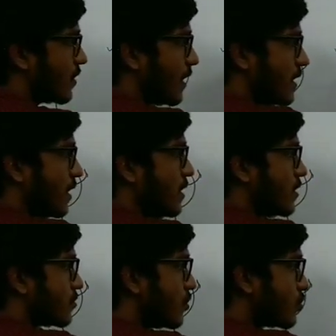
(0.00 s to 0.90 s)
Okay,
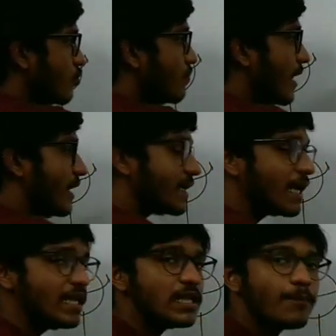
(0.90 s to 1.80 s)
so to
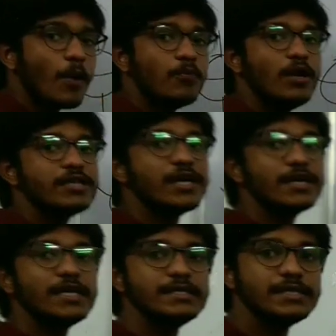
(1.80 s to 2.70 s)
maintain the
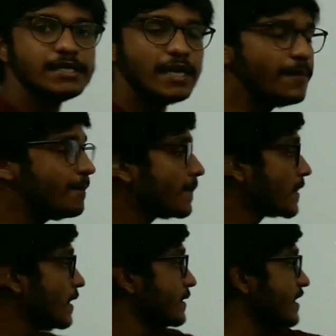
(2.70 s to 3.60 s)
population
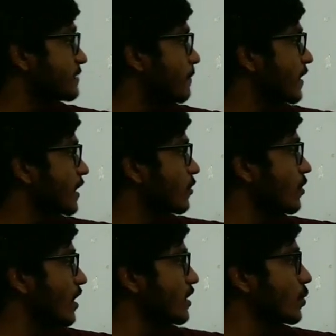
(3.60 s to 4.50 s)
density, this
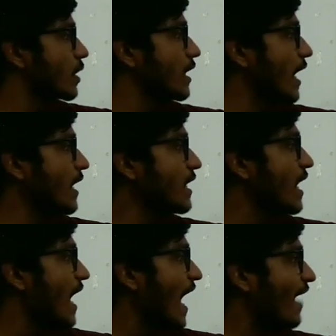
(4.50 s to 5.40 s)
particular
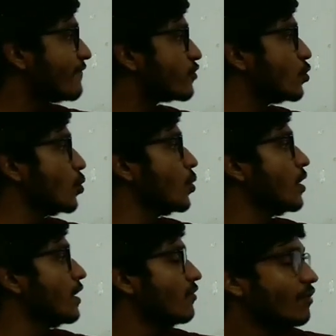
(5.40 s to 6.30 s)
nuclei have
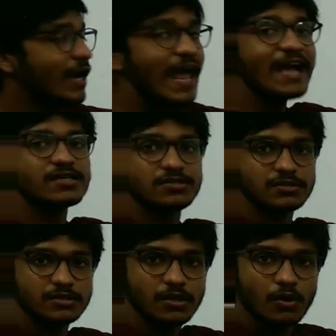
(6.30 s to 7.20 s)
to relax.